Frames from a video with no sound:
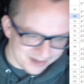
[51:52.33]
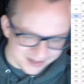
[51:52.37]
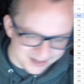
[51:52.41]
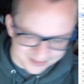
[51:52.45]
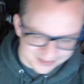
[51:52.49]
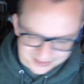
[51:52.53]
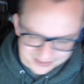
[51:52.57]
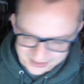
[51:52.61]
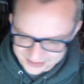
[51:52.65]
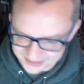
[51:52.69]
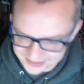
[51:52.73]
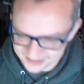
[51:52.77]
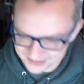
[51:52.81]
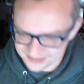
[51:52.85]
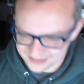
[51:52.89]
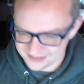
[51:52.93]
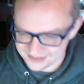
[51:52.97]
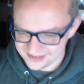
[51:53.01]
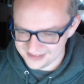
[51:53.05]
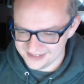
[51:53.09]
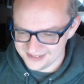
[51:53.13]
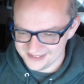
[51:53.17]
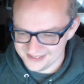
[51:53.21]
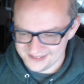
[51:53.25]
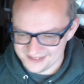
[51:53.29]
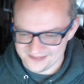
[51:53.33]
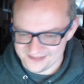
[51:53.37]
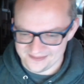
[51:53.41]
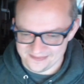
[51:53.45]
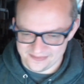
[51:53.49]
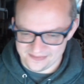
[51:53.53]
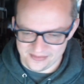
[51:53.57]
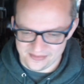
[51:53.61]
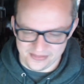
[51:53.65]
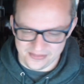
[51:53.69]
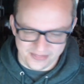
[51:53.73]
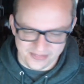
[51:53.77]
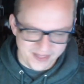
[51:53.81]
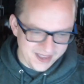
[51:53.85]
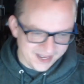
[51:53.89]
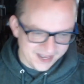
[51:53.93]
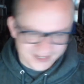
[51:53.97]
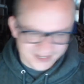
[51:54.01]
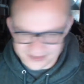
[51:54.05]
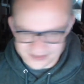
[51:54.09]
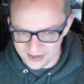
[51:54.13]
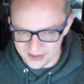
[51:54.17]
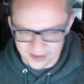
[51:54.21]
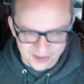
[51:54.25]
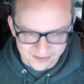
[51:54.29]
just
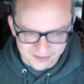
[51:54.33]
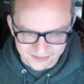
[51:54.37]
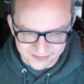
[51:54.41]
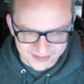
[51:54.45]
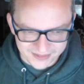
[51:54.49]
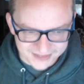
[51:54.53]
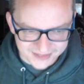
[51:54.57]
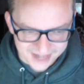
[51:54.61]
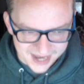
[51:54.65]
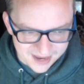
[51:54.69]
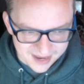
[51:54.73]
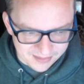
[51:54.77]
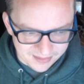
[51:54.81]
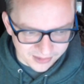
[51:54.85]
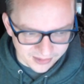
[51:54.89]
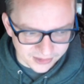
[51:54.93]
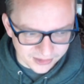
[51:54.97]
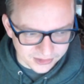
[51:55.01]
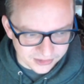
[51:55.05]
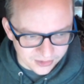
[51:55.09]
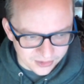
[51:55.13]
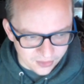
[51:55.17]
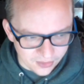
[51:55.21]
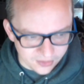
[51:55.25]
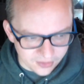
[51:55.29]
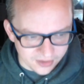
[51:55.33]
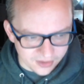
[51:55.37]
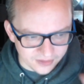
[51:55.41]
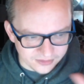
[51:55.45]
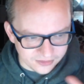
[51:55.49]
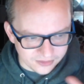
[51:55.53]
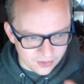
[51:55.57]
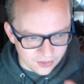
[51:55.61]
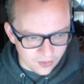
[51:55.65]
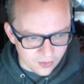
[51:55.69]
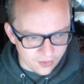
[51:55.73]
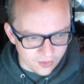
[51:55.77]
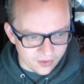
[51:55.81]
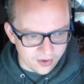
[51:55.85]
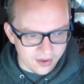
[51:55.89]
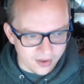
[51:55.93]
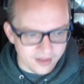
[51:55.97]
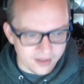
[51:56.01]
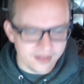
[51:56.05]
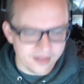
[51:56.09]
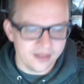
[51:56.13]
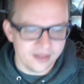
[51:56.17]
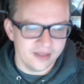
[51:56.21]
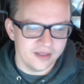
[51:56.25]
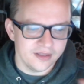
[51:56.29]
things all over the table. Laura